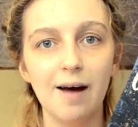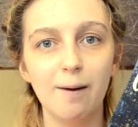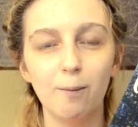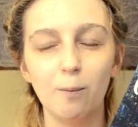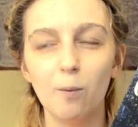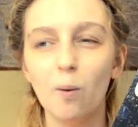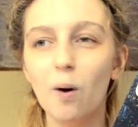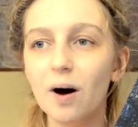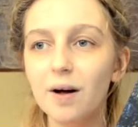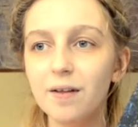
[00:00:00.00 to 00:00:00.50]

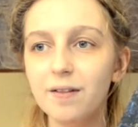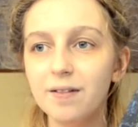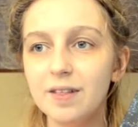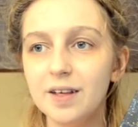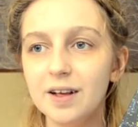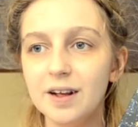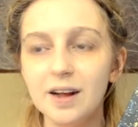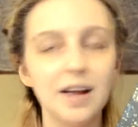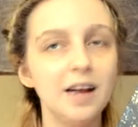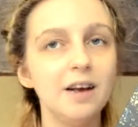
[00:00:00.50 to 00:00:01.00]

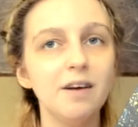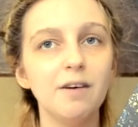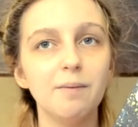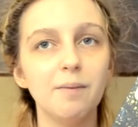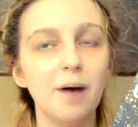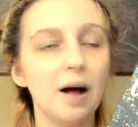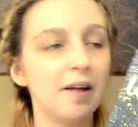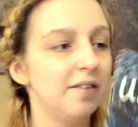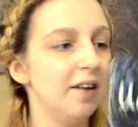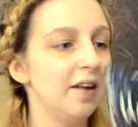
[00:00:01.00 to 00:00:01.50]

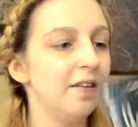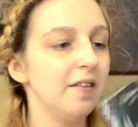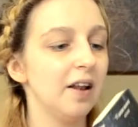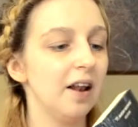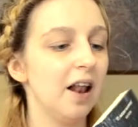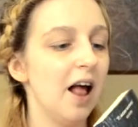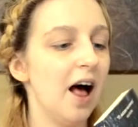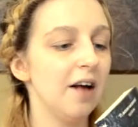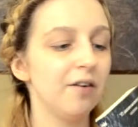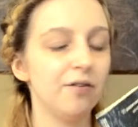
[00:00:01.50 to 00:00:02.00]
I say the
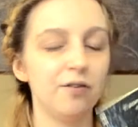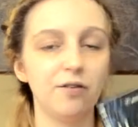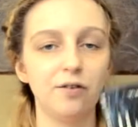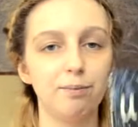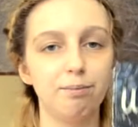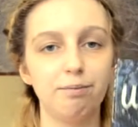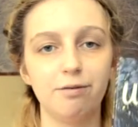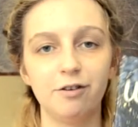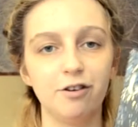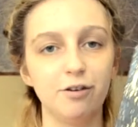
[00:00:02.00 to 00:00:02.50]
last
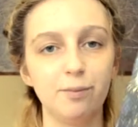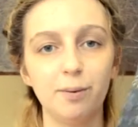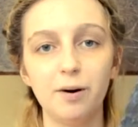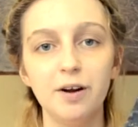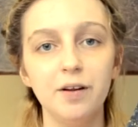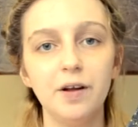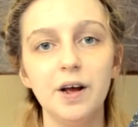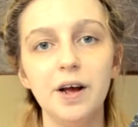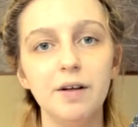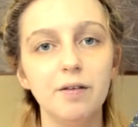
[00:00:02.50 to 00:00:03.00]

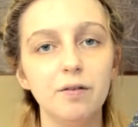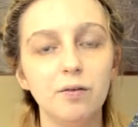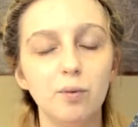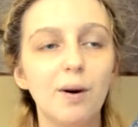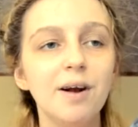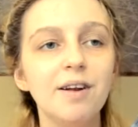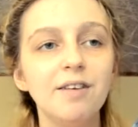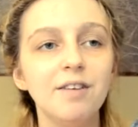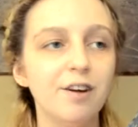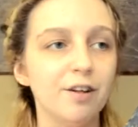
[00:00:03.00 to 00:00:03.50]
probably
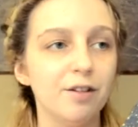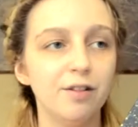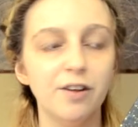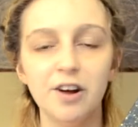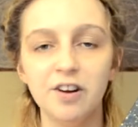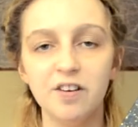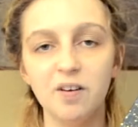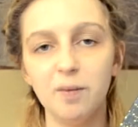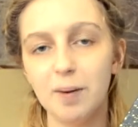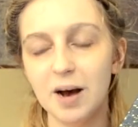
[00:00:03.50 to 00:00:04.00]

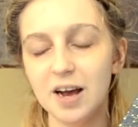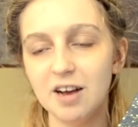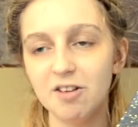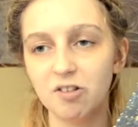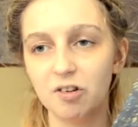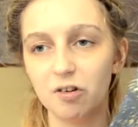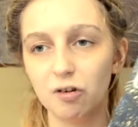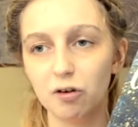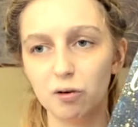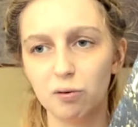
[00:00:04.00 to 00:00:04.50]
20-30
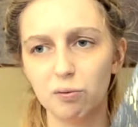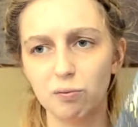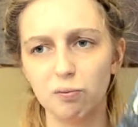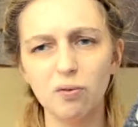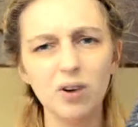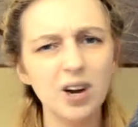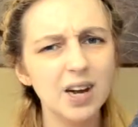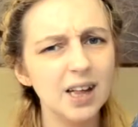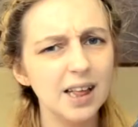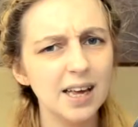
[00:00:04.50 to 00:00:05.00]
pages just
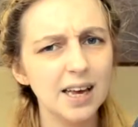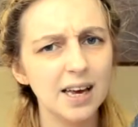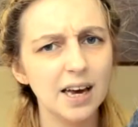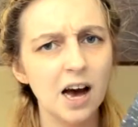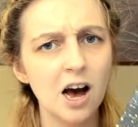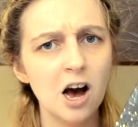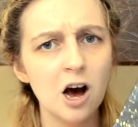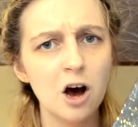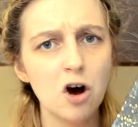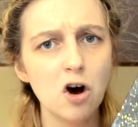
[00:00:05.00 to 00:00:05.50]
really
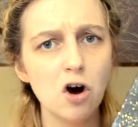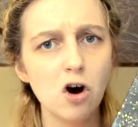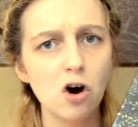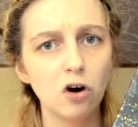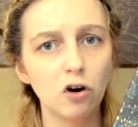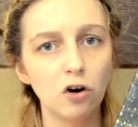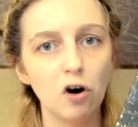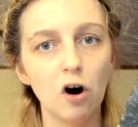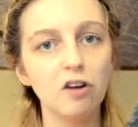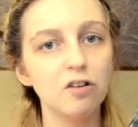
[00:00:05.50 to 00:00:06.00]

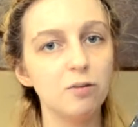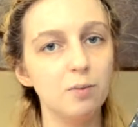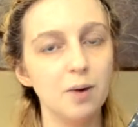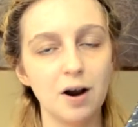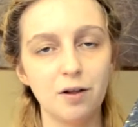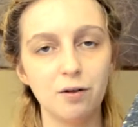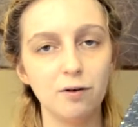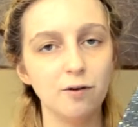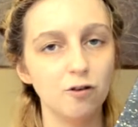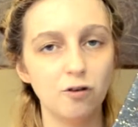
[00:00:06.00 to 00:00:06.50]
got to me.
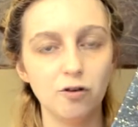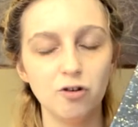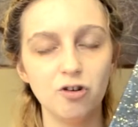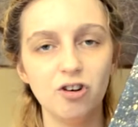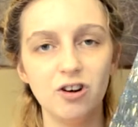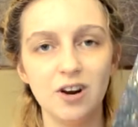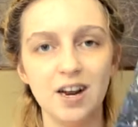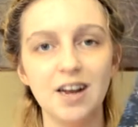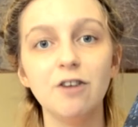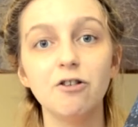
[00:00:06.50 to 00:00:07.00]
I thought it was such
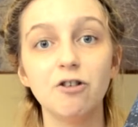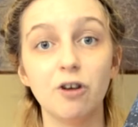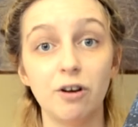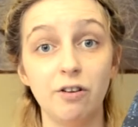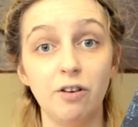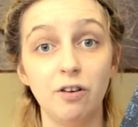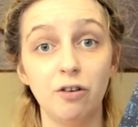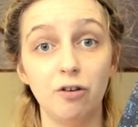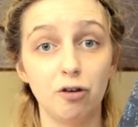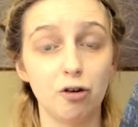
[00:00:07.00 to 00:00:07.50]
an
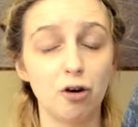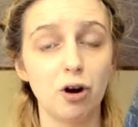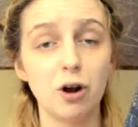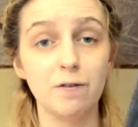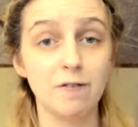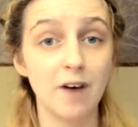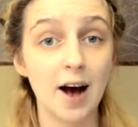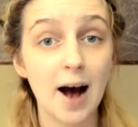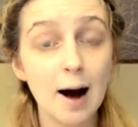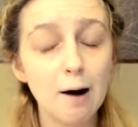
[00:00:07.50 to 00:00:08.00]
interesting story,
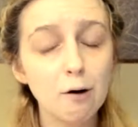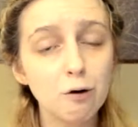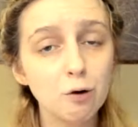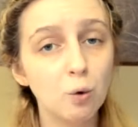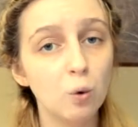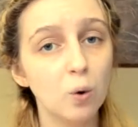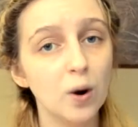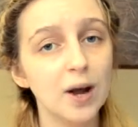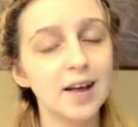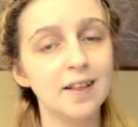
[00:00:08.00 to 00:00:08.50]
and for how
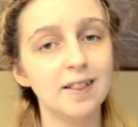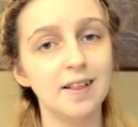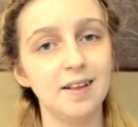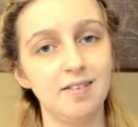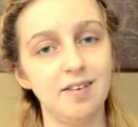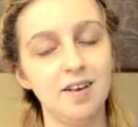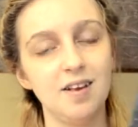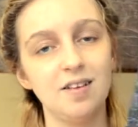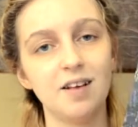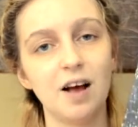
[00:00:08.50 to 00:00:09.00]
quick
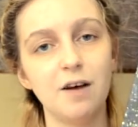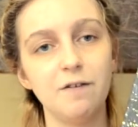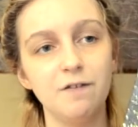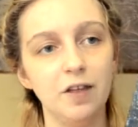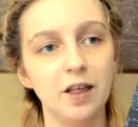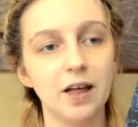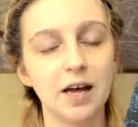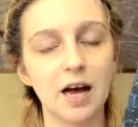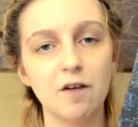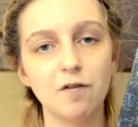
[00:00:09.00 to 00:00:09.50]
this is, I
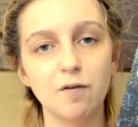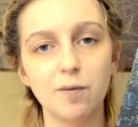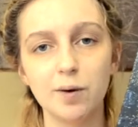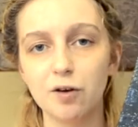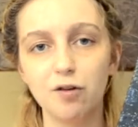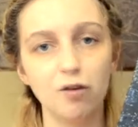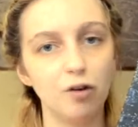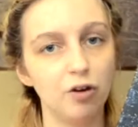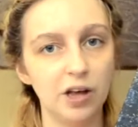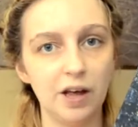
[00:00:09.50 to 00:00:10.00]
feel like
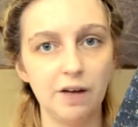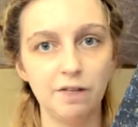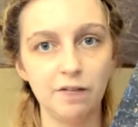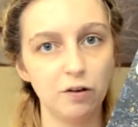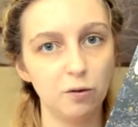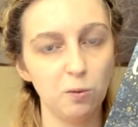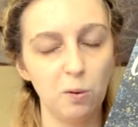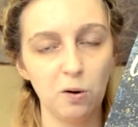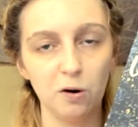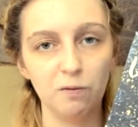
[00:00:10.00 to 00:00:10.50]
everybody should give
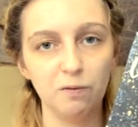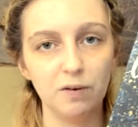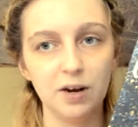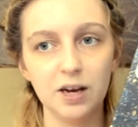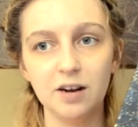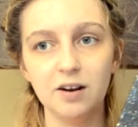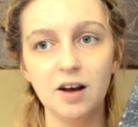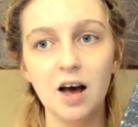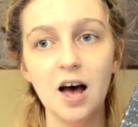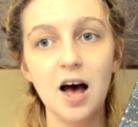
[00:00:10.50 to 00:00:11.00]
this one a
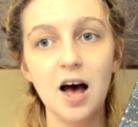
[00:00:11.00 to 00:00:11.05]
read.